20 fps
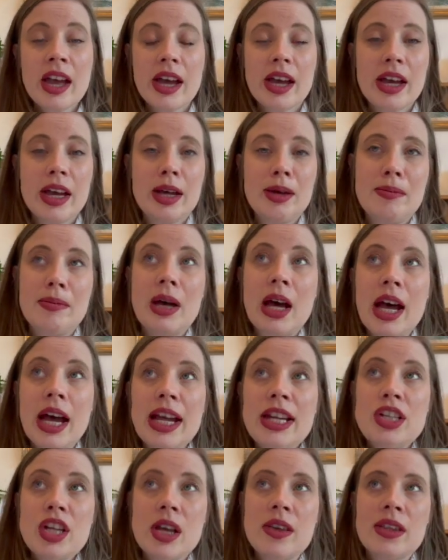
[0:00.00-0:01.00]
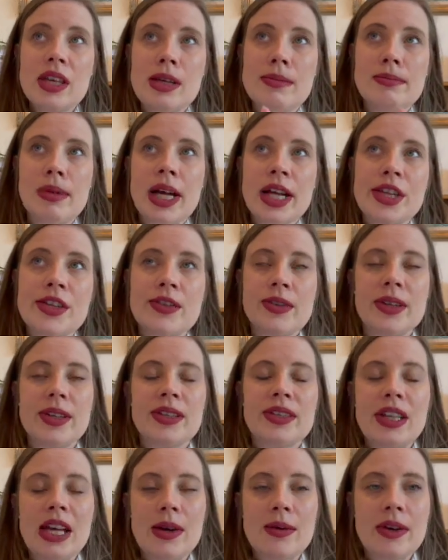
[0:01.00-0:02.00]
Um, I know that in my
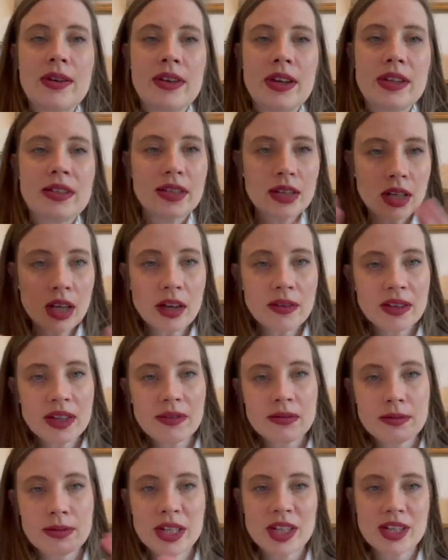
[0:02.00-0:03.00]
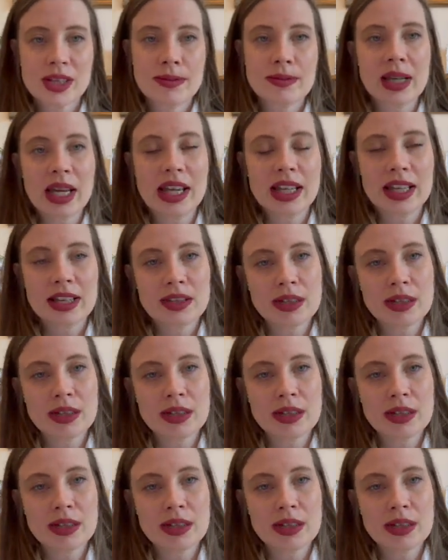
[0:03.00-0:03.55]
trust, however, so a lot of the information I'm getting is